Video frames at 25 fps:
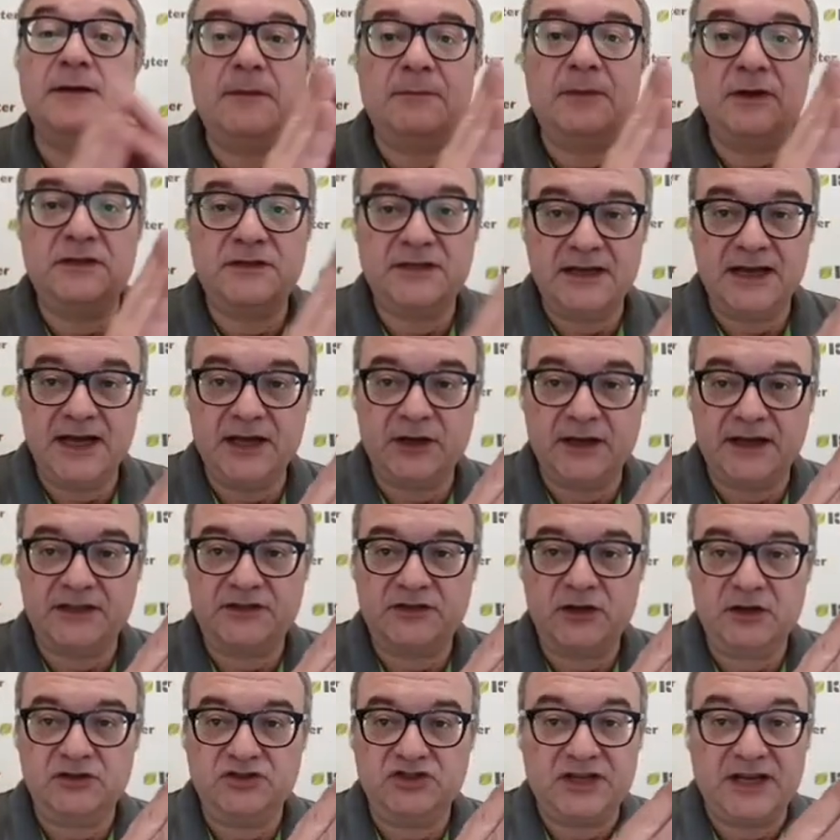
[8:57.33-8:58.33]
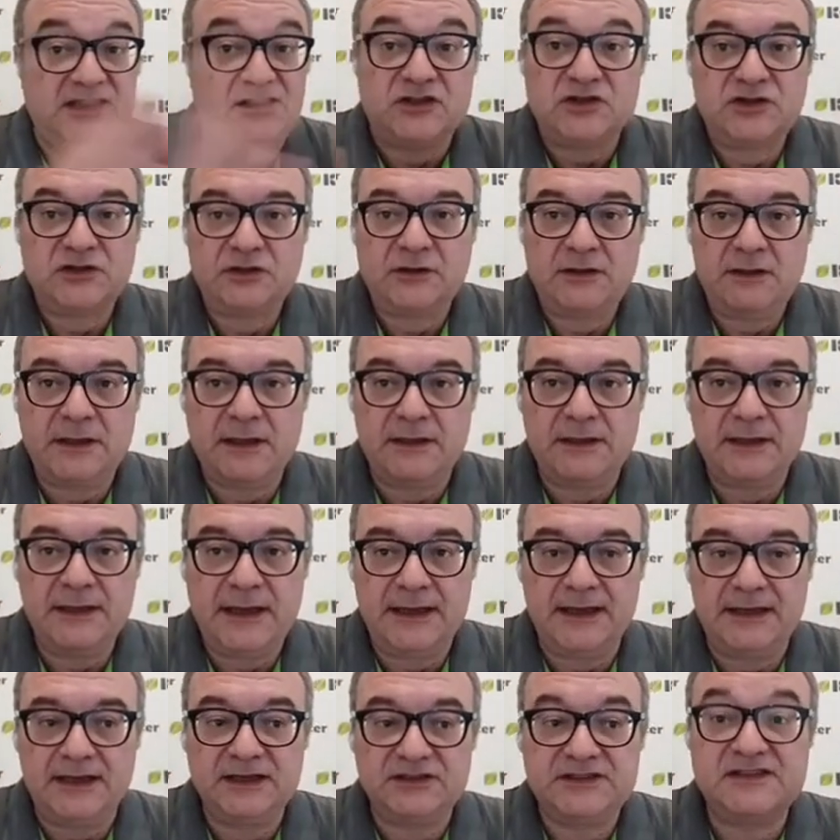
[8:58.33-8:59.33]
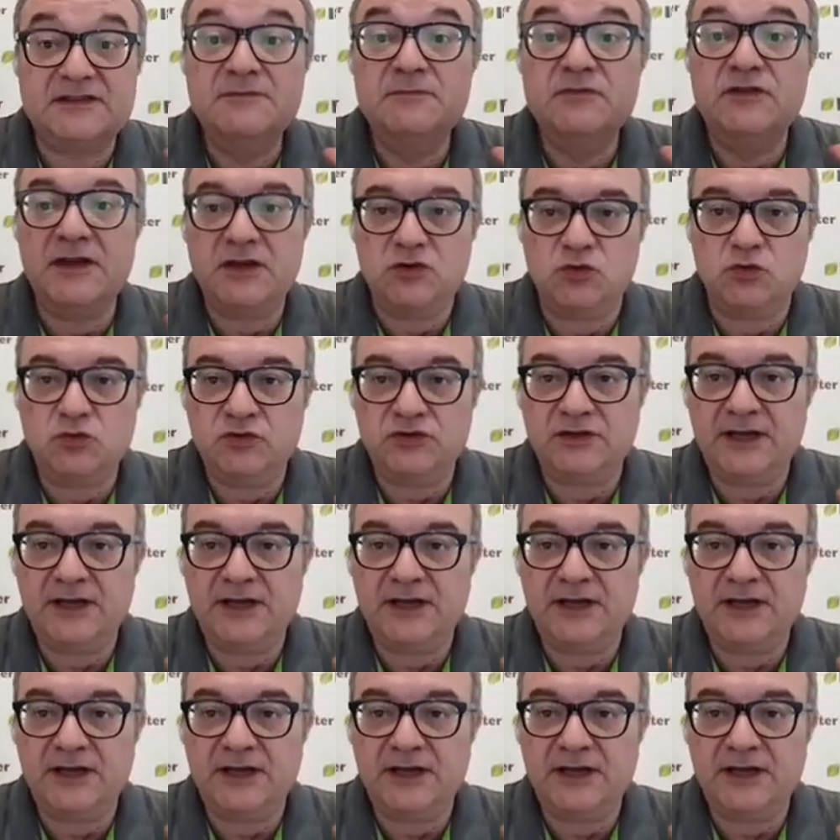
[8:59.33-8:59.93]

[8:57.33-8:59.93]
But the air has not changed, it has simply cooled